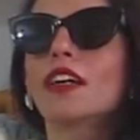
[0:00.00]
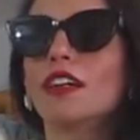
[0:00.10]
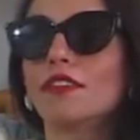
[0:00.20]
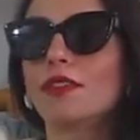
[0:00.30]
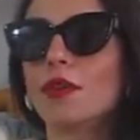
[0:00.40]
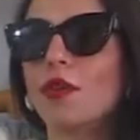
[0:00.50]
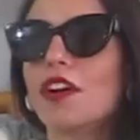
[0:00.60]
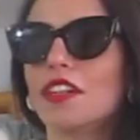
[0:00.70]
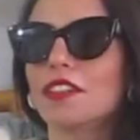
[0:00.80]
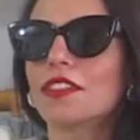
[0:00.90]
of
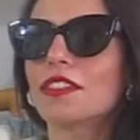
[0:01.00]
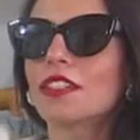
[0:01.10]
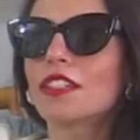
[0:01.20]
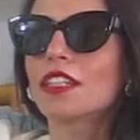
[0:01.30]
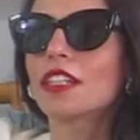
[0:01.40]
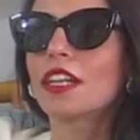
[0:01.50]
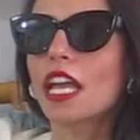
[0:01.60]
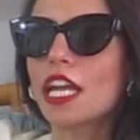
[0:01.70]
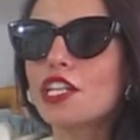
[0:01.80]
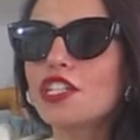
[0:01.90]
course,
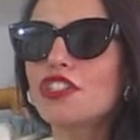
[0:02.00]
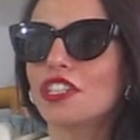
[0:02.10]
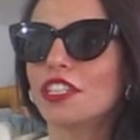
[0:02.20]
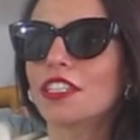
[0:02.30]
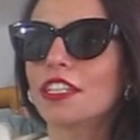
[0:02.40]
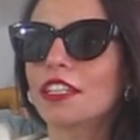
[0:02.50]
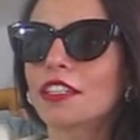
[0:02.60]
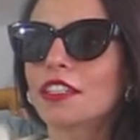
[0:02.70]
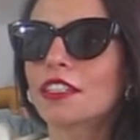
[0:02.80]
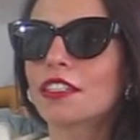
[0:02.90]
aging.
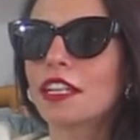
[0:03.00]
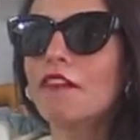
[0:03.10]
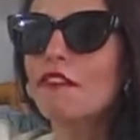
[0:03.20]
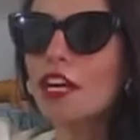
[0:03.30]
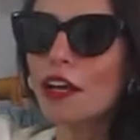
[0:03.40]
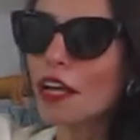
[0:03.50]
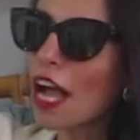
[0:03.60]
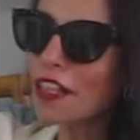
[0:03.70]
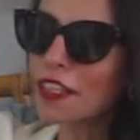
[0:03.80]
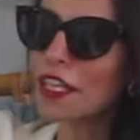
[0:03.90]

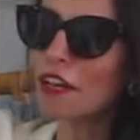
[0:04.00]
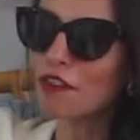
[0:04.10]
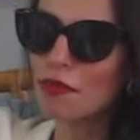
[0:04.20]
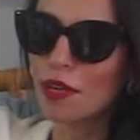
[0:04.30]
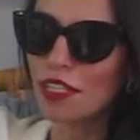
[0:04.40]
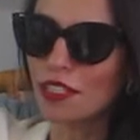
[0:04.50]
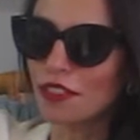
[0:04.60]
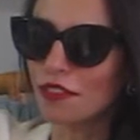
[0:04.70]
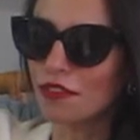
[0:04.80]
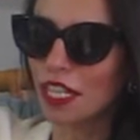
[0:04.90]
I think
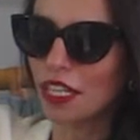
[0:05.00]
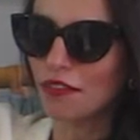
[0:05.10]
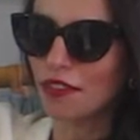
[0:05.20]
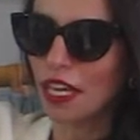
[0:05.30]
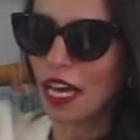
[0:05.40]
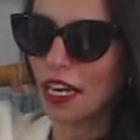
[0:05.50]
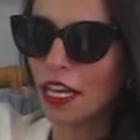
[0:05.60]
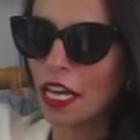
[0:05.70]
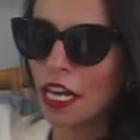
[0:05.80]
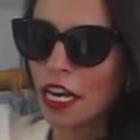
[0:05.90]
everybody's afraid of that.
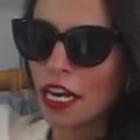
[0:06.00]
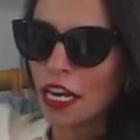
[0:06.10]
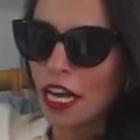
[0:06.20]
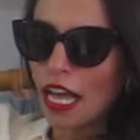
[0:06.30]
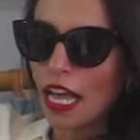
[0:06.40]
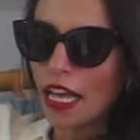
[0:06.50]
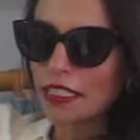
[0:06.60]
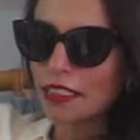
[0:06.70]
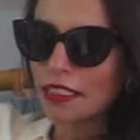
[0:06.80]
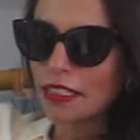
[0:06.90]

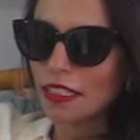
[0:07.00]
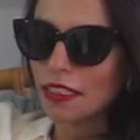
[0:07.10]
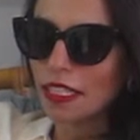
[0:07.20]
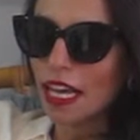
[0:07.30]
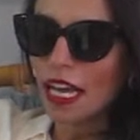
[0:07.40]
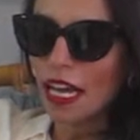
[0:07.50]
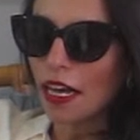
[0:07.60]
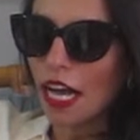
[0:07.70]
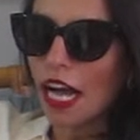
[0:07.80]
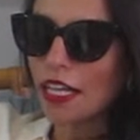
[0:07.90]
And
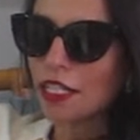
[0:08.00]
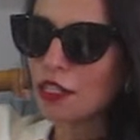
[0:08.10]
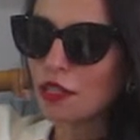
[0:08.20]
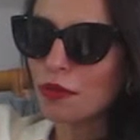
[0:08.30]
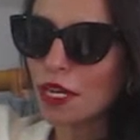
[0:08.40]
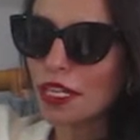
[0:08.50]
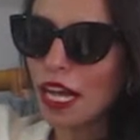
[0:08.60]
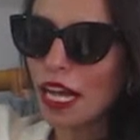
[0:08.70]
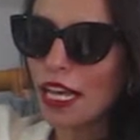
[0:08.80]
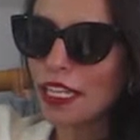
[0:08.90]
yeah,
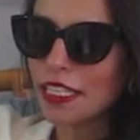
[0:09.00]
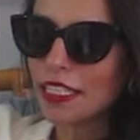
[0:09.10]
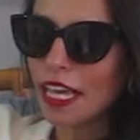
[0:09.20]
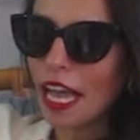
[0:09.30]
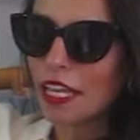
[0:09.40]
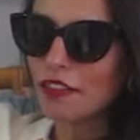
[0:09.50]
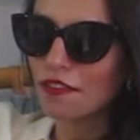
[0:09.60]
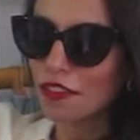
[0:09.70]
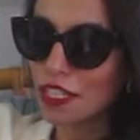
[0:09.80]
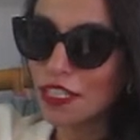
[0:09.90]
I can
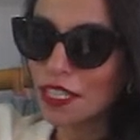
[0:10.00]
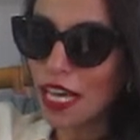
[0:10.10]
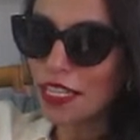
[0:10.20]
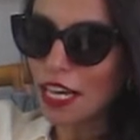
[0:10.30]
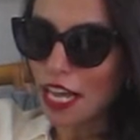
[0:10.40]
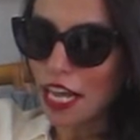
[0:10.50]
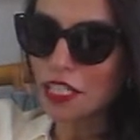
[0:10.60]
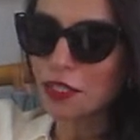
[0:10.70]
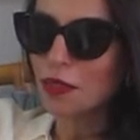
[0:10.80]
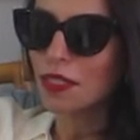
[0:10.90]
feel that. I
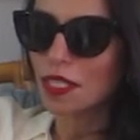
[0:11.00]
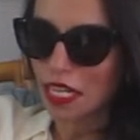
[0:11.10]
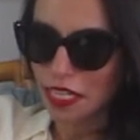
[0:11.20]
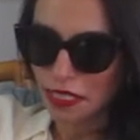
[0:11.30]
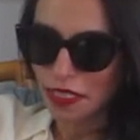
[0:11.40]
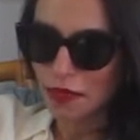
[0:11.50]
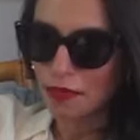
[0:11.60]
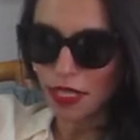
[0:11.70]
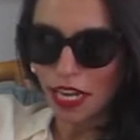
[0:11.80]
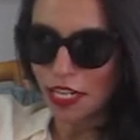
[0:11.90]
hate to say it,
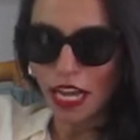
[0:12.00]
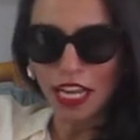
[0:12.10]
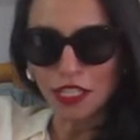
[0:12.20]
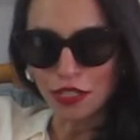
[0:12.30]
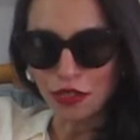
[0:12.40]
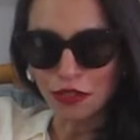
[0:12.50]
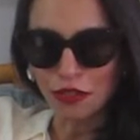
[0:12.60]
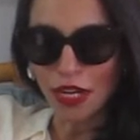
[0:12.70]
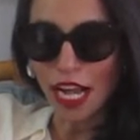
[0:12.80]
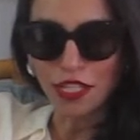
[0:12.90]
but I
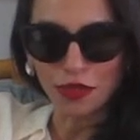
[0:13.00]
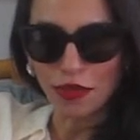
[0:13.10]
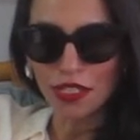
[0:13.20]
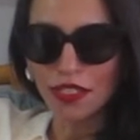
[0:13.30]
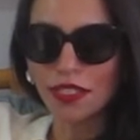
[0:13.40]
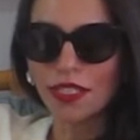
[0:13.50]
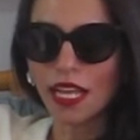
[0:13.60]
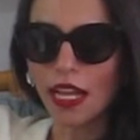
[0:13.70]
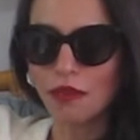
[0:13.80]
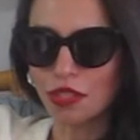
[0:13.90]
do
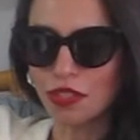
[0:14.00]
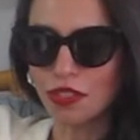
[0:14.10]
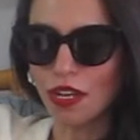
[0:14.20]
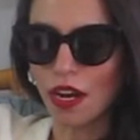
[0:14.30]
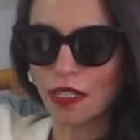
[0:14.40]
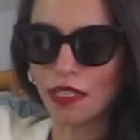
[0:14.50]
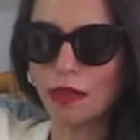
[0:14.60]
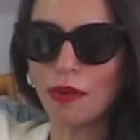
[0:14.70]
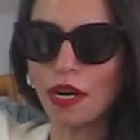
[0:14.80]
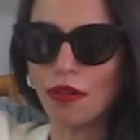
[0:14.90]
understand what you're talking
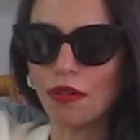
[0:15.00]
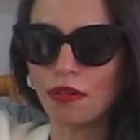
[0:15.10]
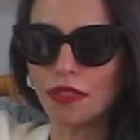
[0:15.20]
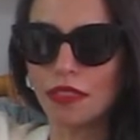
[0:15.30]
about.